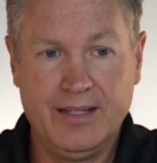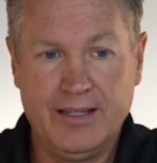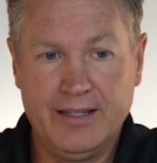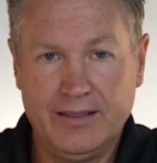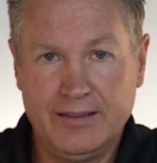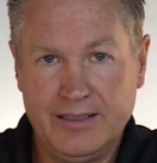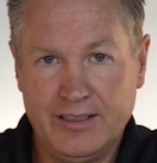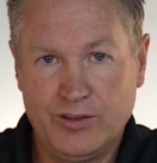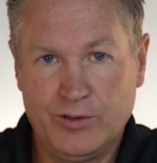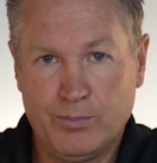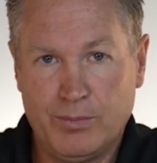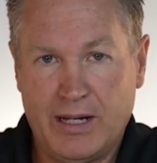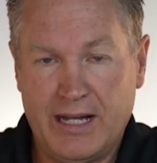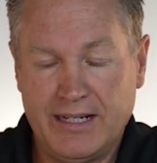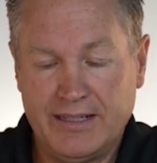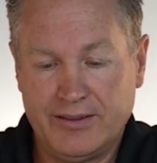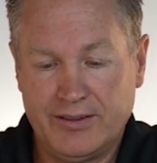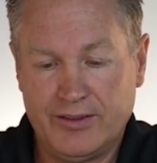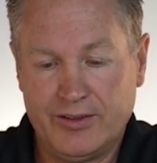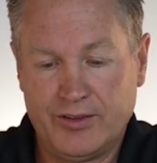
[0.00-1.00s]
And these
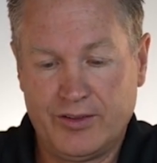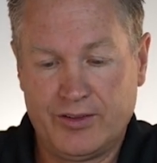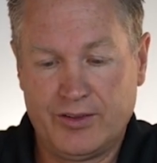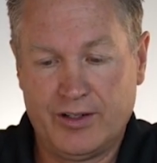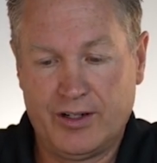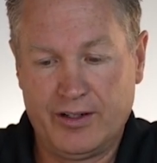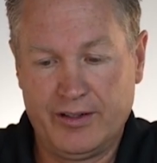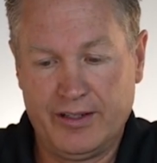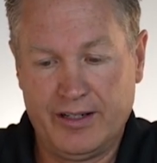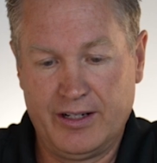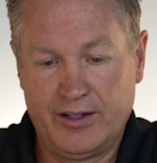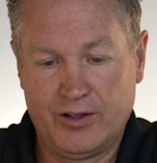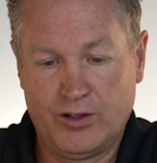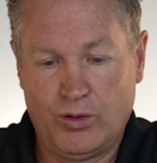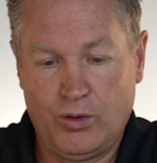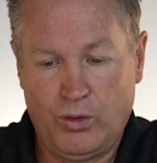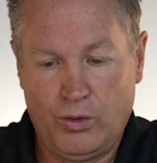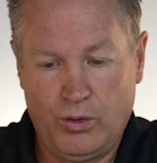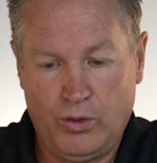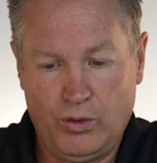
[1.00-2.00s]
binders are there to
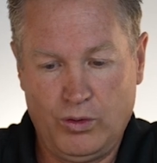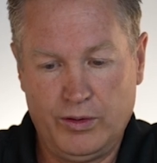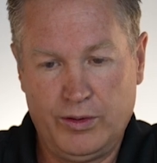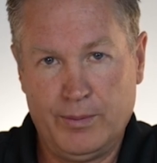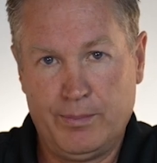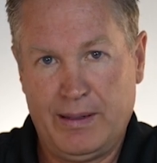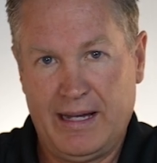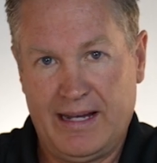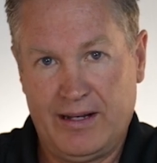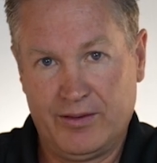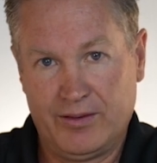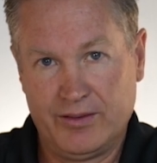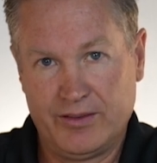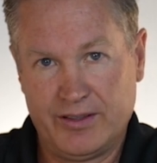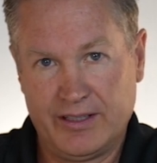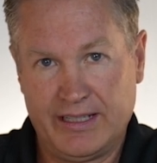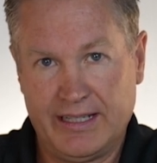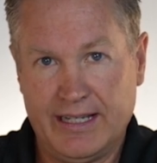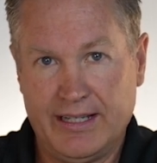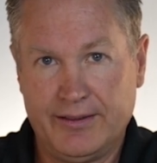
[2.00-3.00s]
hold the powder
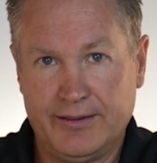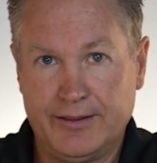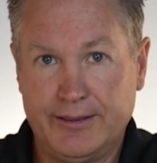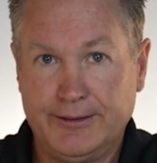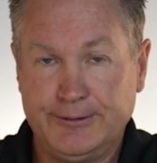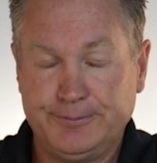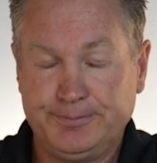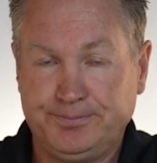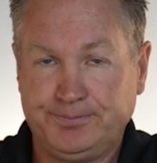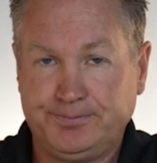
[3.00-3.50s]
together.